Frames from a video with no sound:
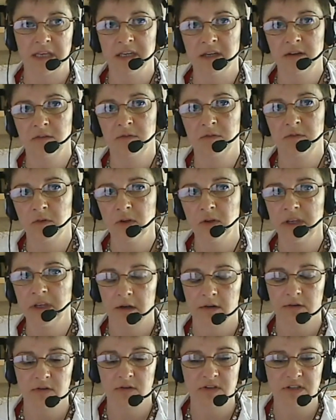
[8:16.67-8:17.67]
didn't fully
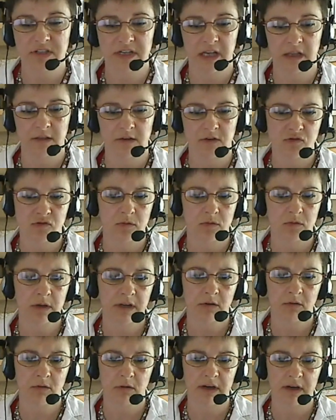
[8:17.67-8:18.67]
understand the true
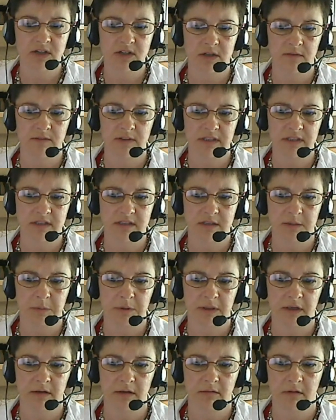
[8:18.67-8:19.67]
integration of the
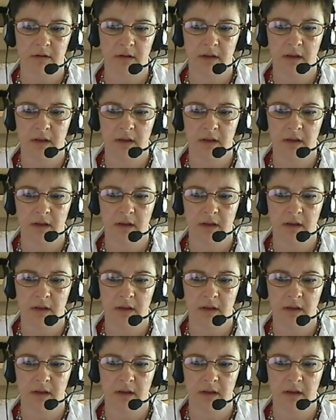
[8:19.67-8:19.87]
discipline